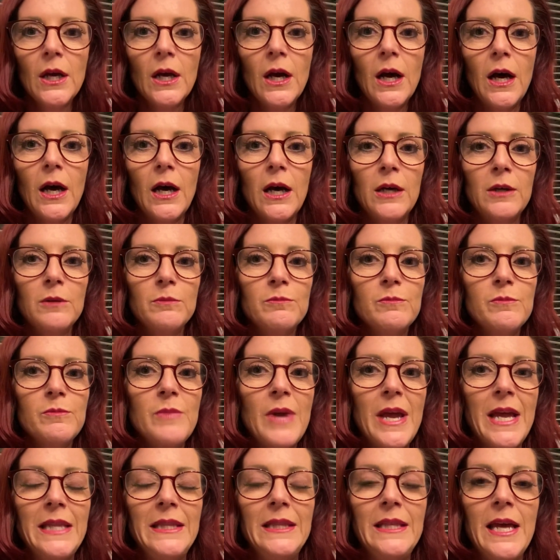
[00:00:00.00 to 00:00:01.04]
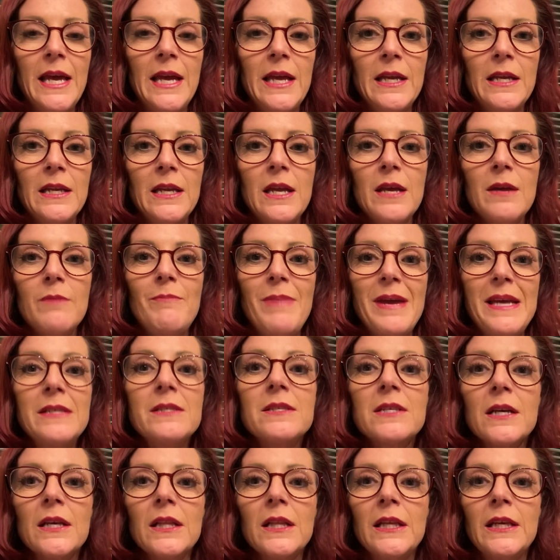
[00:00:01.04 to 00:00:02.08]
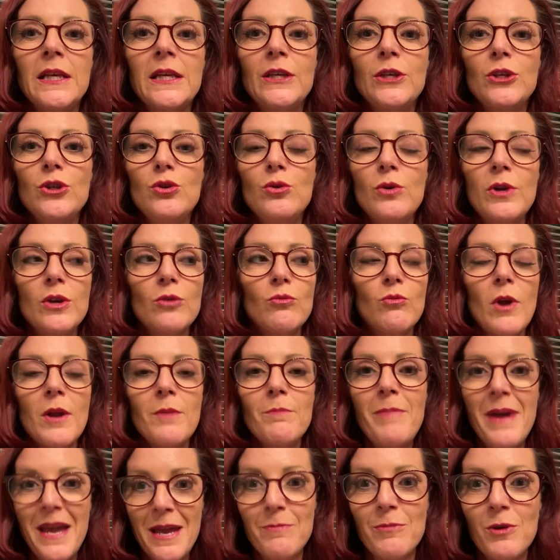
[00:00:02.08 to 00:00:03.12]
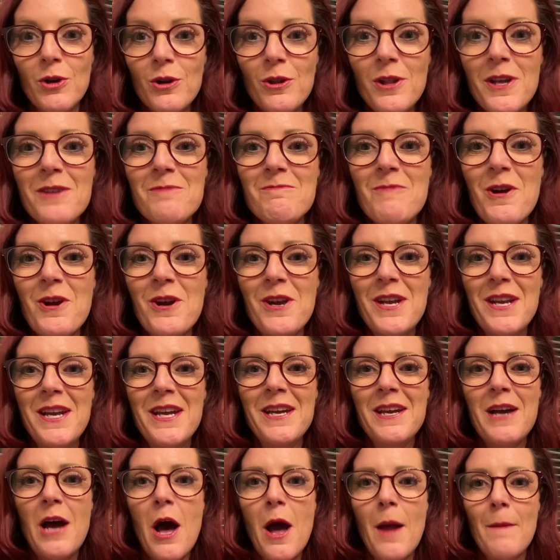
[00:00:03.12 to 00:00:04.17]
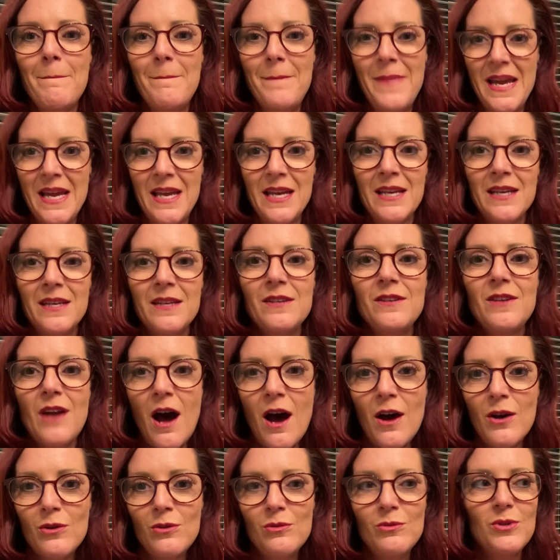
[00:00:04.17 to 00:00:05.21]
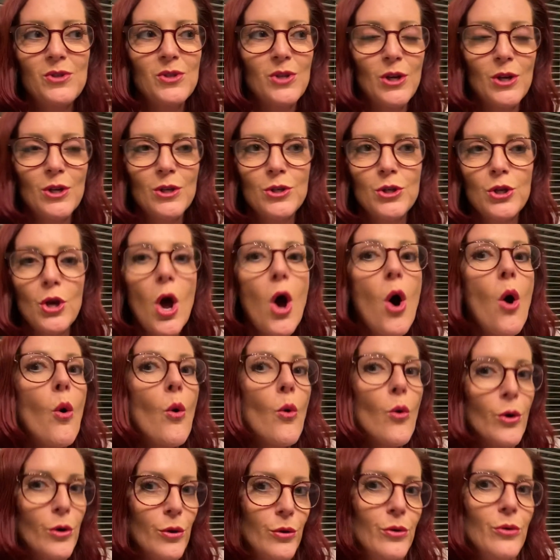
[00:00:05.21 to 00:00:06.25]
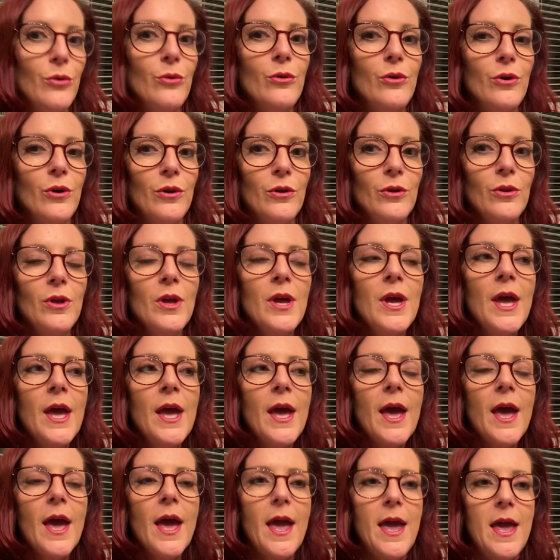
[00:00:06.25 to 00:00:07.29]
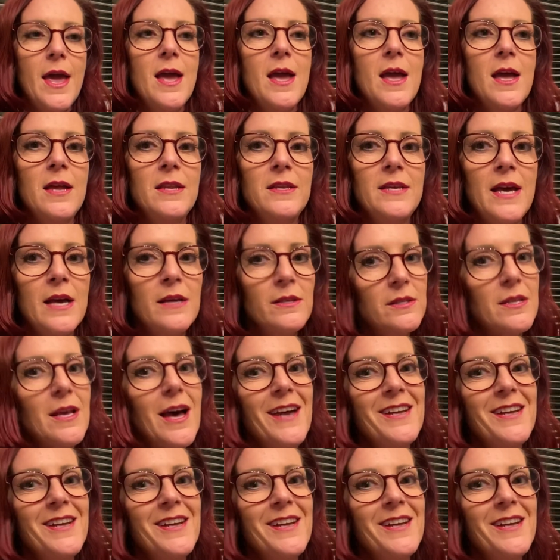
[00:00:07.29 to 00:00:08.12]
And then basically you can run pay-per-click marketing on Bing, Yahoo Search, or Google. And yes,